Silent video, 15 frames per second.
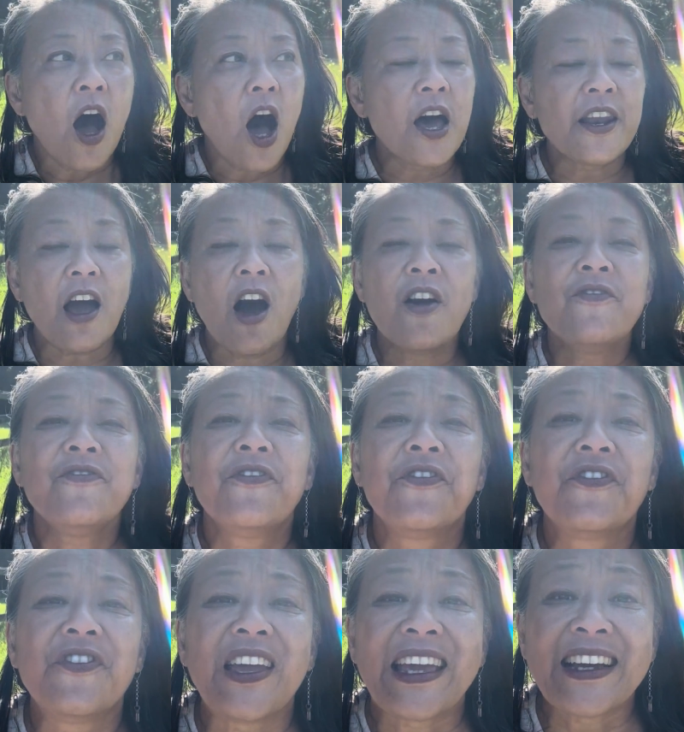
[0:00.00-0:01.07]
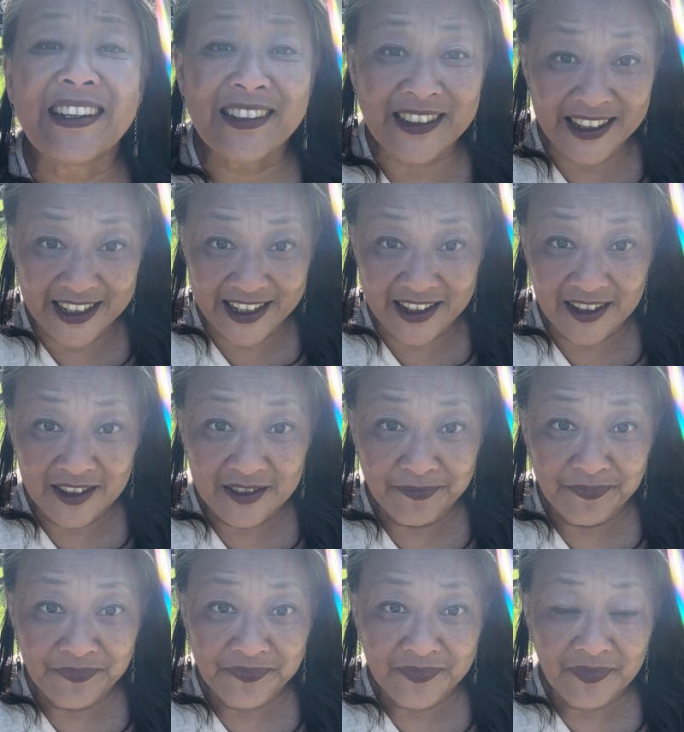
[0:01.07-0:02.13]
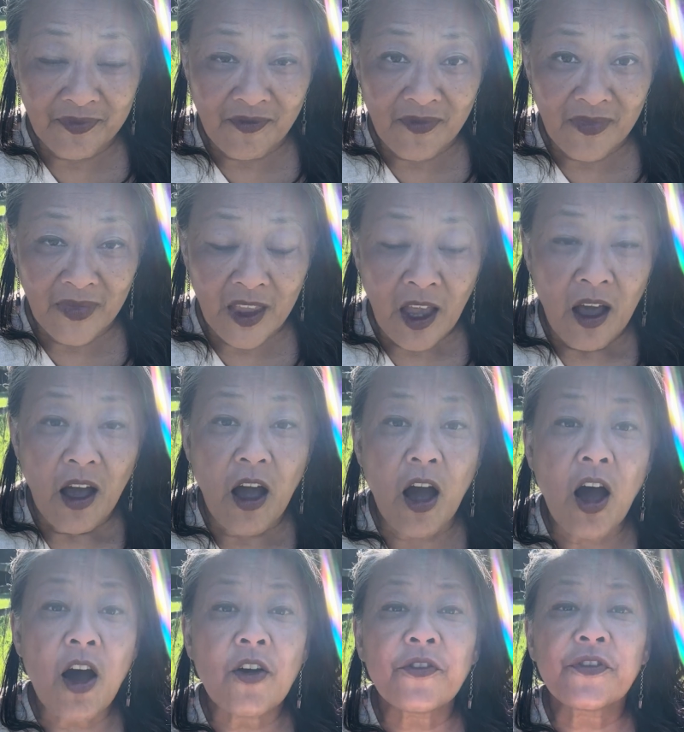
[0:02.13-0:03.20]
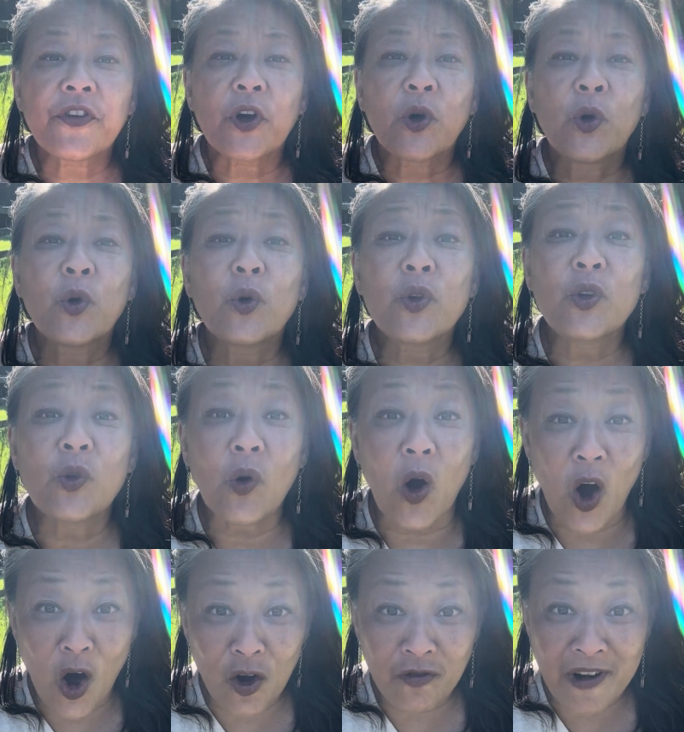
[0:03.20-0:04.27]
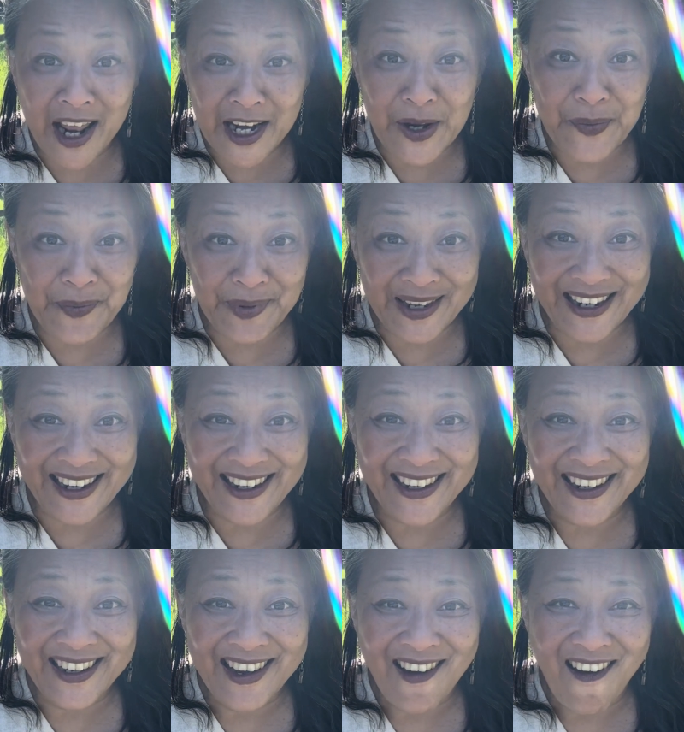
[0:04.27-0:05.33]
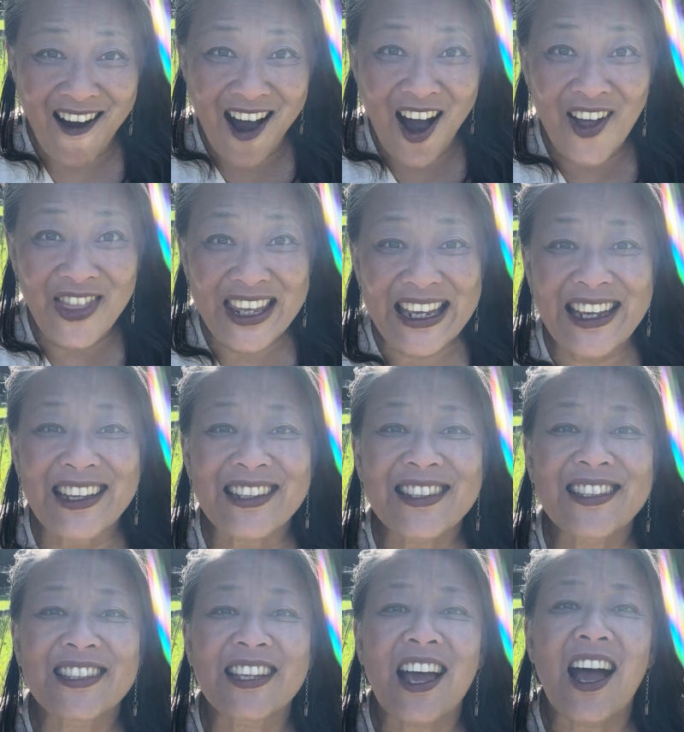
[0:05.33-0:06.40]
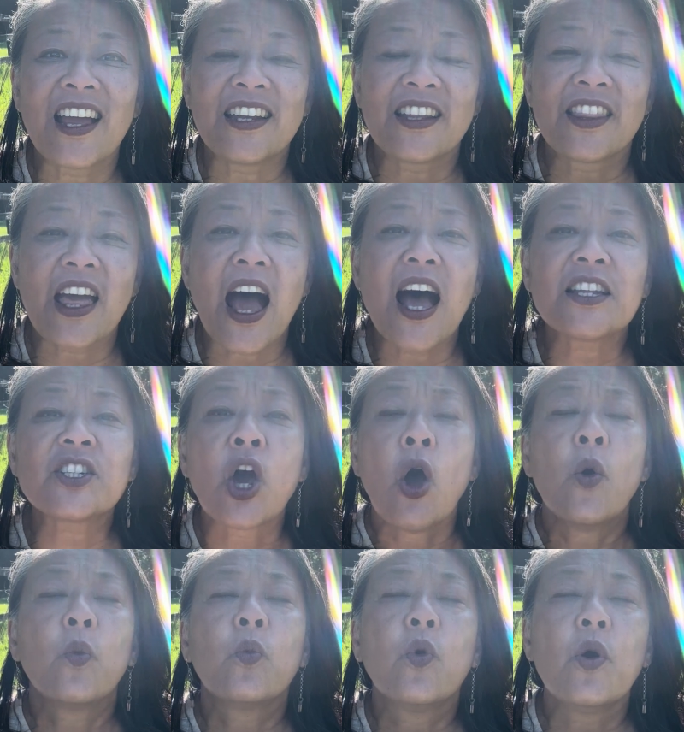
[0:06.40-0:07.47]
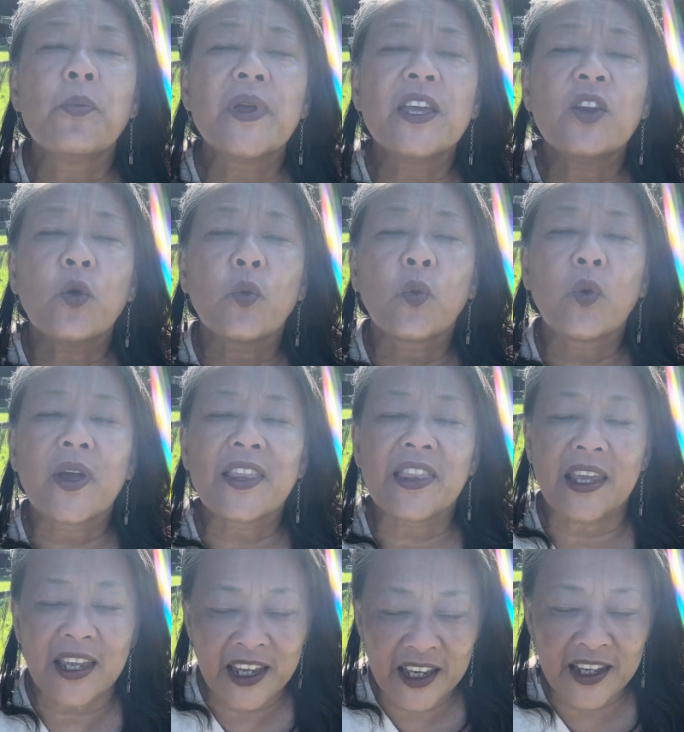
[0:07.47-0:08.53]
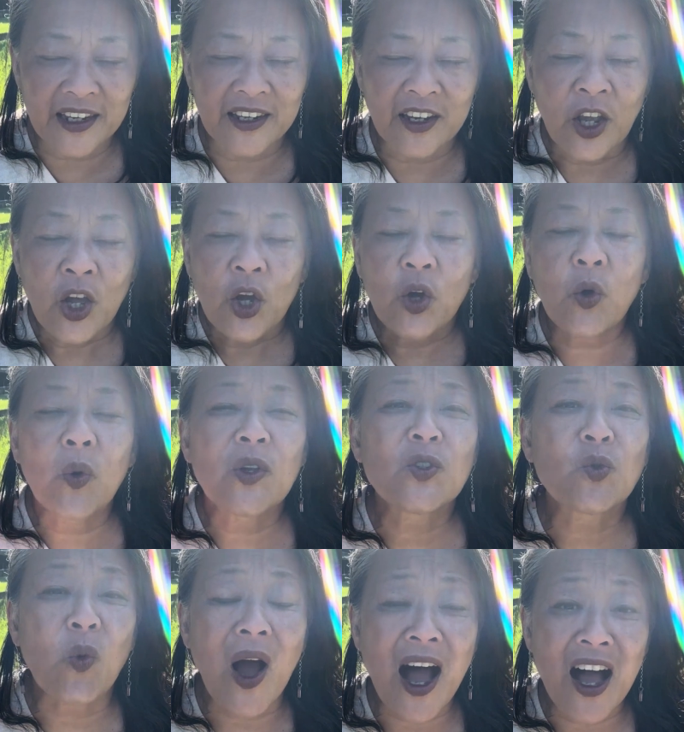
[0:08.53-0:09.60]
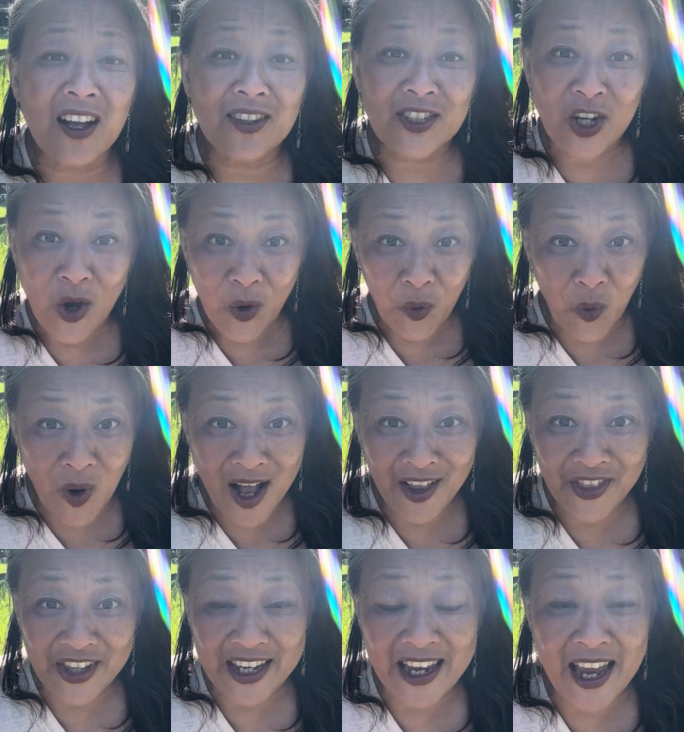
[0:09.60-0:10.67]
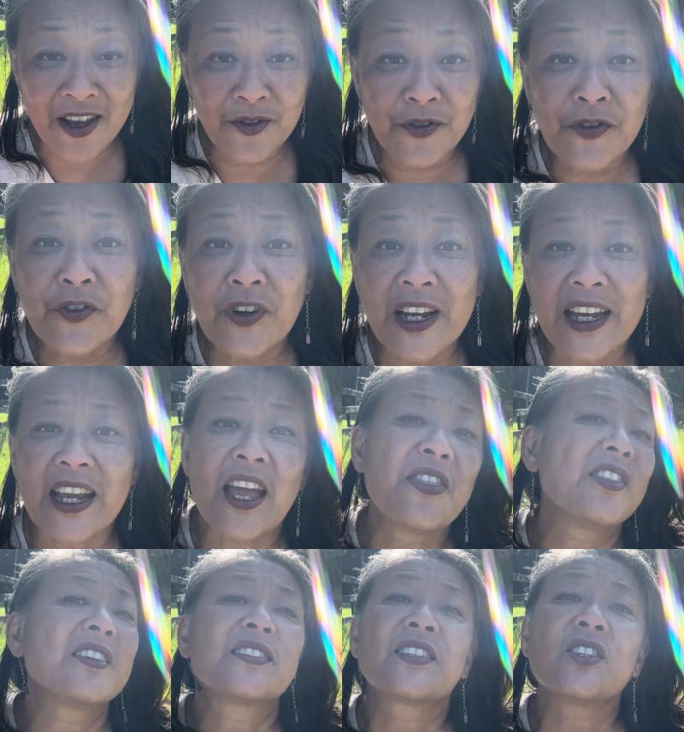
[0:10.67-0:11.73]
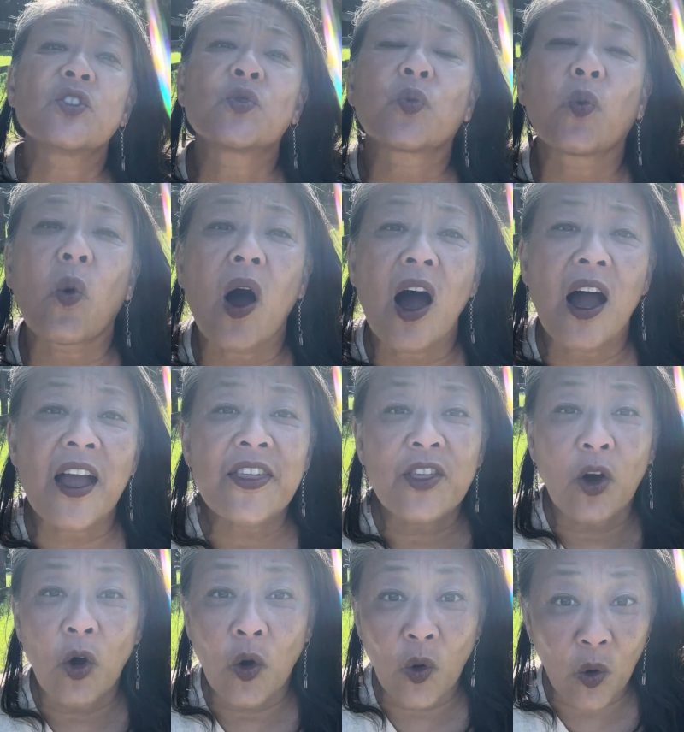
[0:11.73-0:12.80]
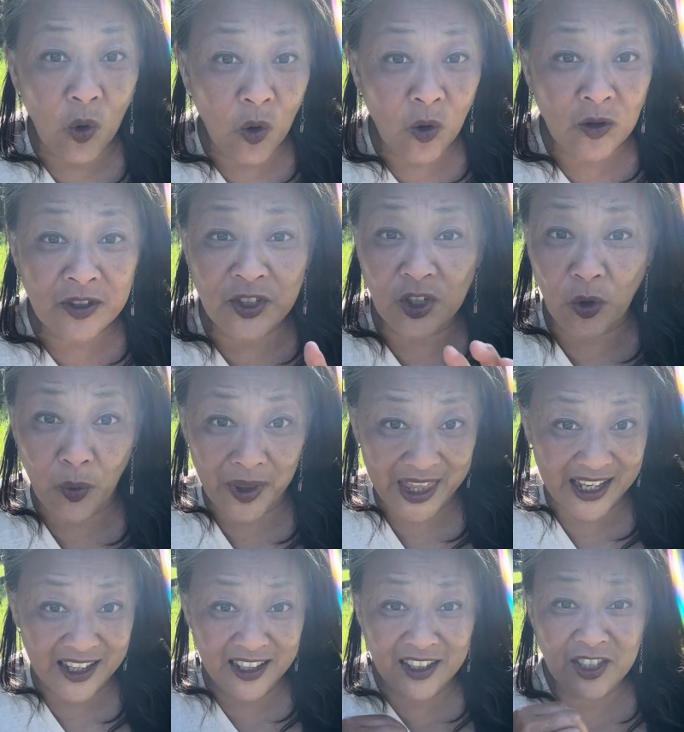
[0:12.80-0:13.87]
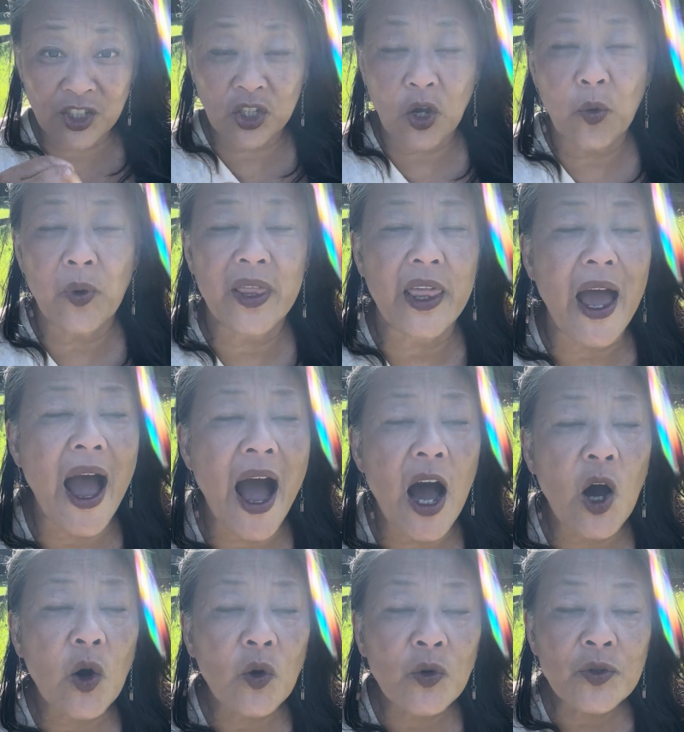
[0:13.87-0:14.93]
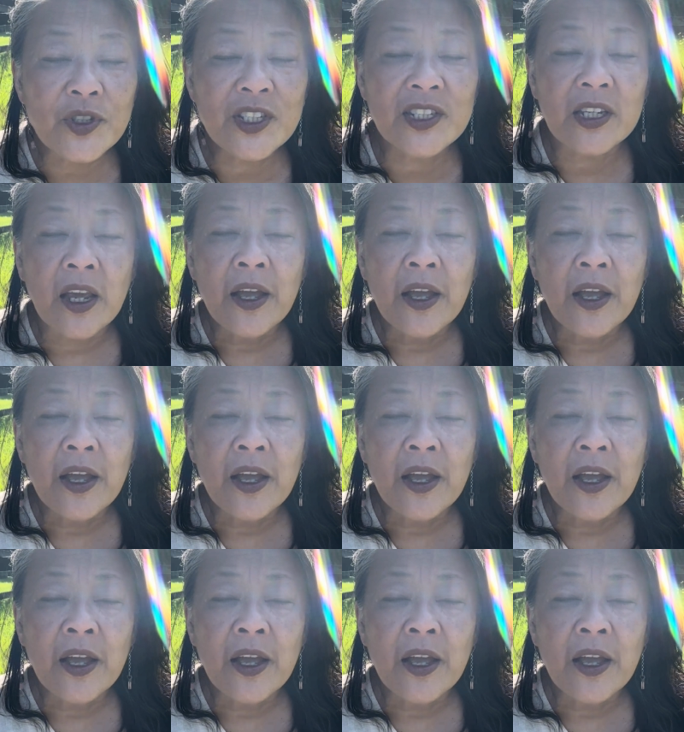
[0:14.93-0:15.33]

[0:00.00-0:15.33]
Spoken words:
an unveiling of who you already be on the inside, that woman within who is wild, wealthy, and free. And this is why the whole, so within, so without